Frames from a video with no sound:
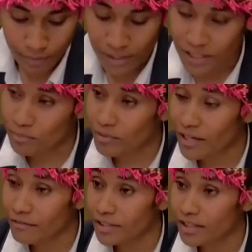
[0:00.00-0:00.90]
By
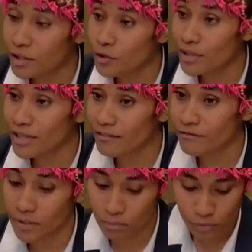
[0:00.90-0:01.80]
depriving the
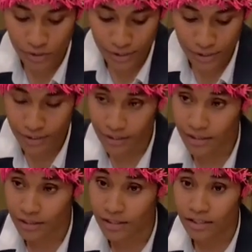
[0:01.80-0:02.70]
UNFCCC,
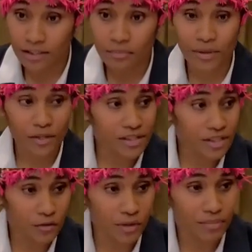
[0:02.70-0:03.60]
the Paris
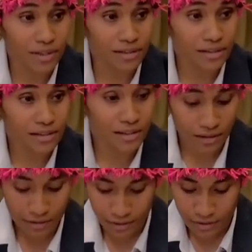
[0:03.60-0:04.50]
Agreement,
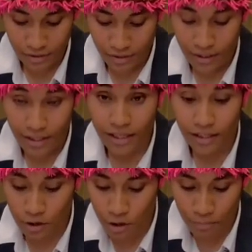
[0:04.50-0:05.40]

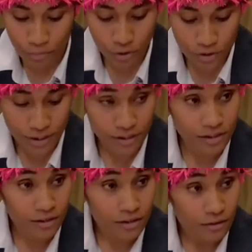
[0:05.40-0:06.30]
and COP process
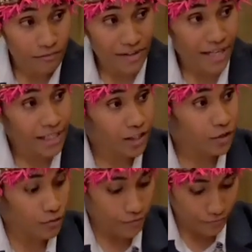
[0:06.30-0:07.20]
of any
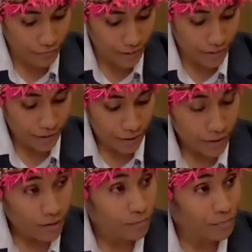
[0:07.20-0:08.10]
good faith,
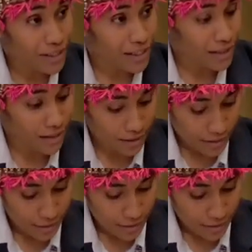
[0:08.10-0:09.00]
meaning
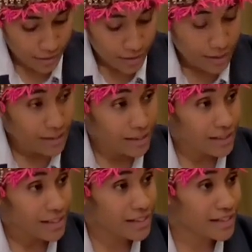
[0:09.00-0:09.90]

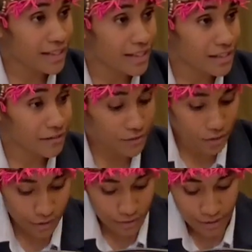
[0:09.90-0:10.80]
these states have
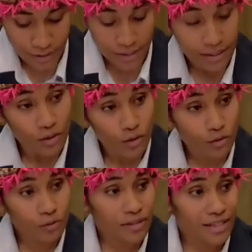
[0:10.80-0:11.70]
turned
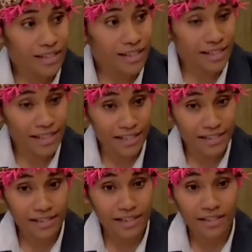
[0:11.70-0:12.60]
all three
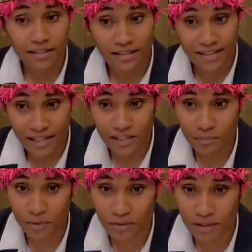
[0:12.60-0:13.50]
against their
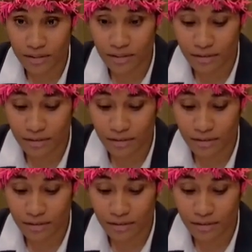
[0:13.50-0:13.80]
spirit.